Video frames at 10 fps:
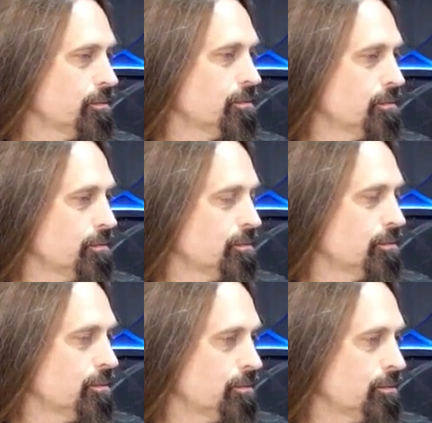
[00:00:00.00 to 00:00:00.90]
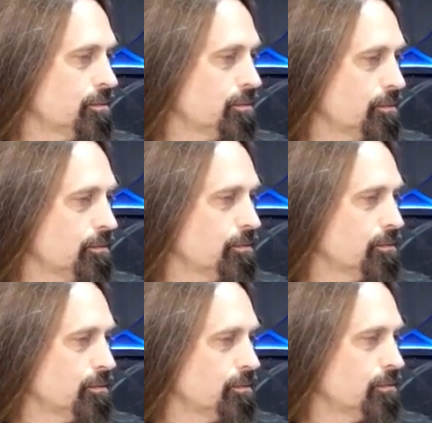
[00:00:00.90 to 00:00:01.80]

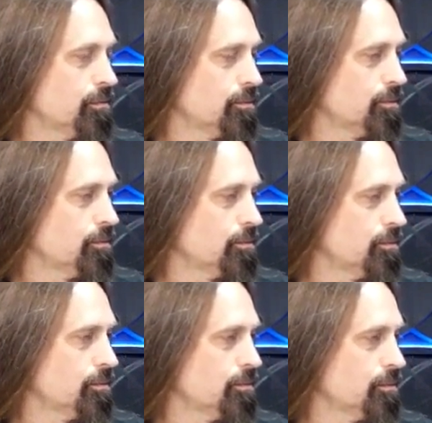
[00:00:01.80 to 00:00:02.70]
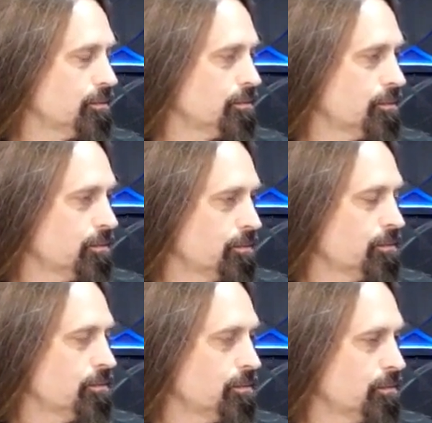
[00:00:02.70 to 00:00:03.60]

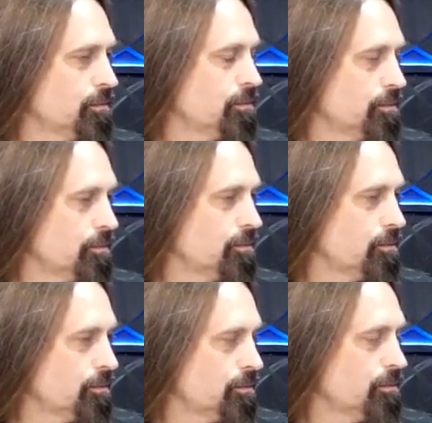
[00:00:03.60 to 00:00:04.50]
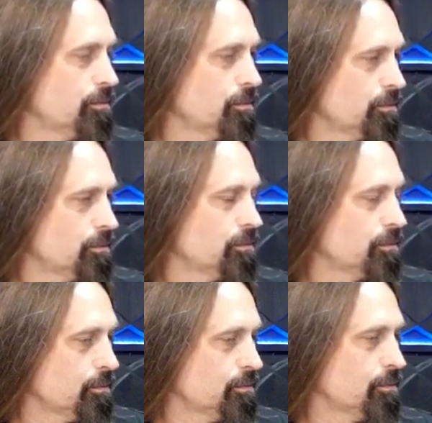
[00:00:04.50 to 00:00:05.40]

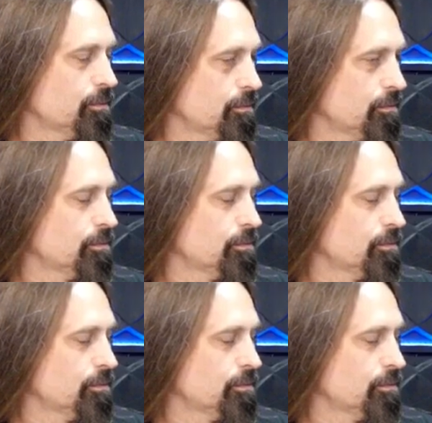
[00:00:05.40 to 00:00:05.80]
No words are spoken by the person on screen.